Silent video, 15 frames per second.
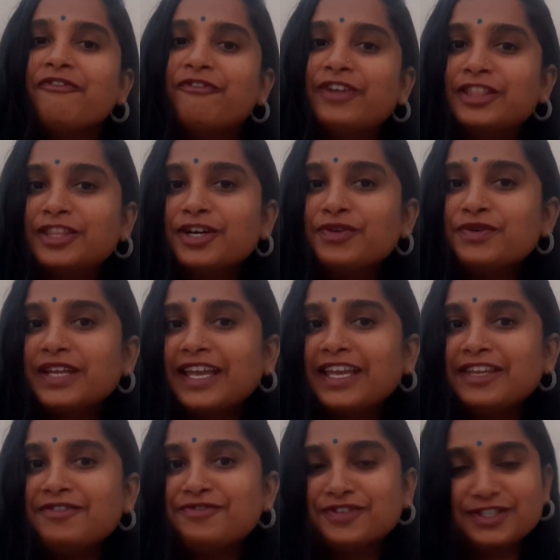Without
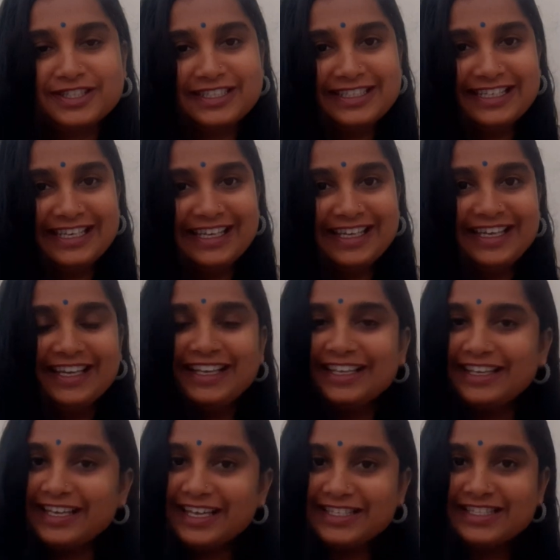any further delay,
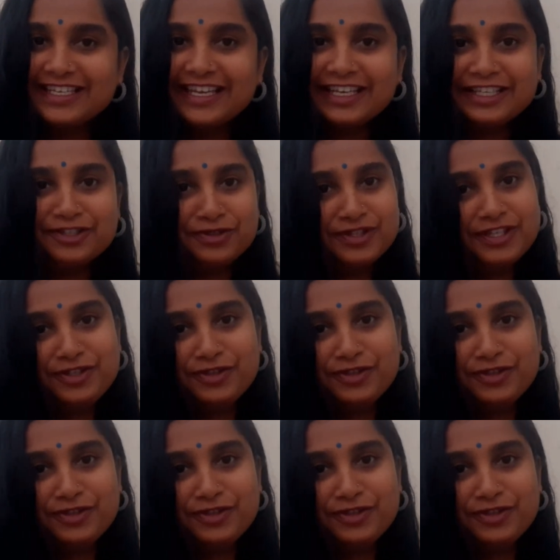let's get into the